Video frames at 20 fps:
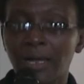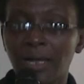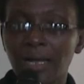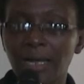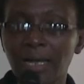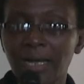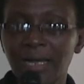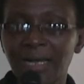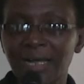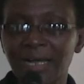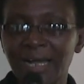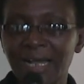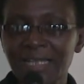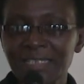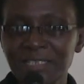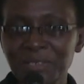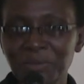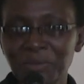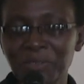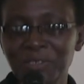
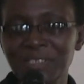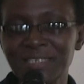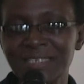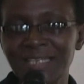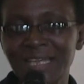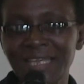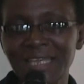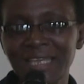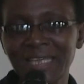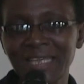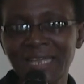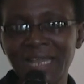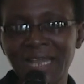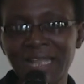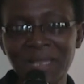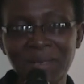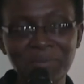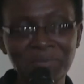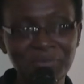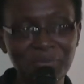As I was saying, I
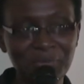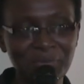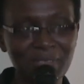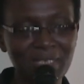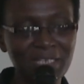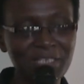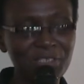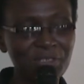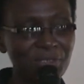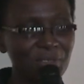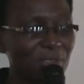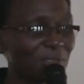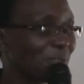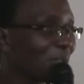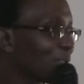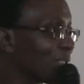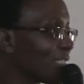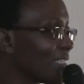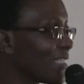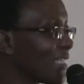am the national
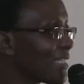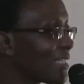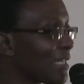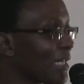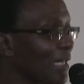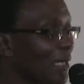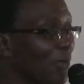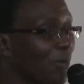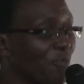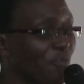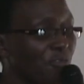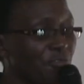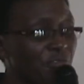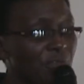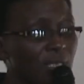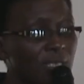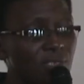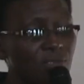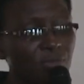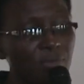coordinator of
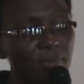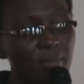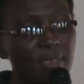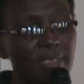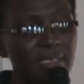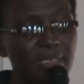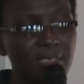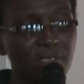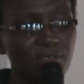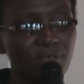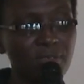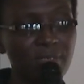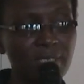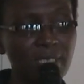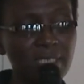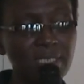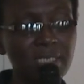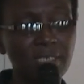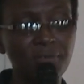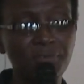Friends Women's
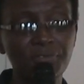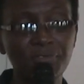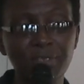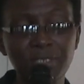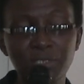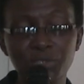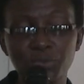Association,